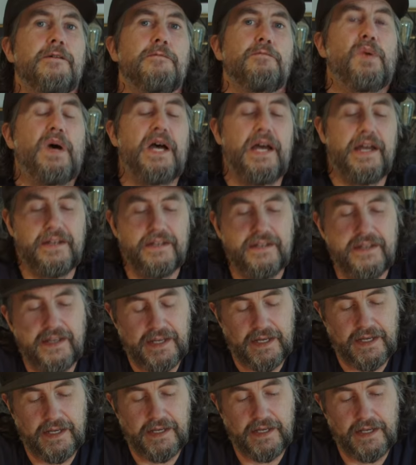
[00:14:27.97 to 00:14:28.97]
But
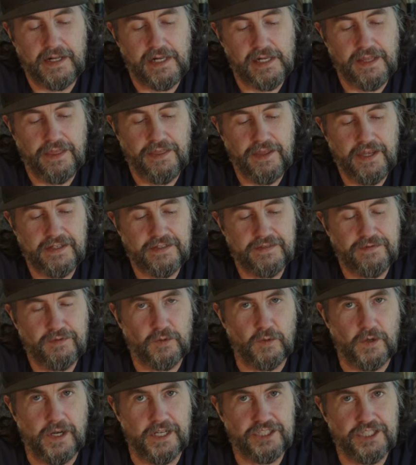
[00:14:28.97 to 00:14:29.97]
thanks
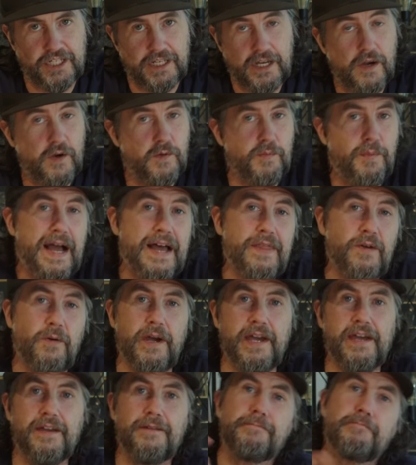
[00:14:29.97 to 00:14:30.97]
for watching. Oh, by the
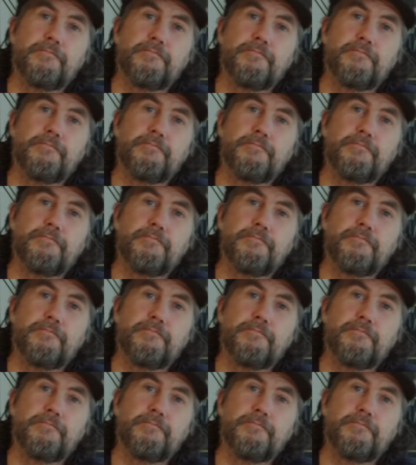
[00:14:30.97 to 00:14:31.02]
way,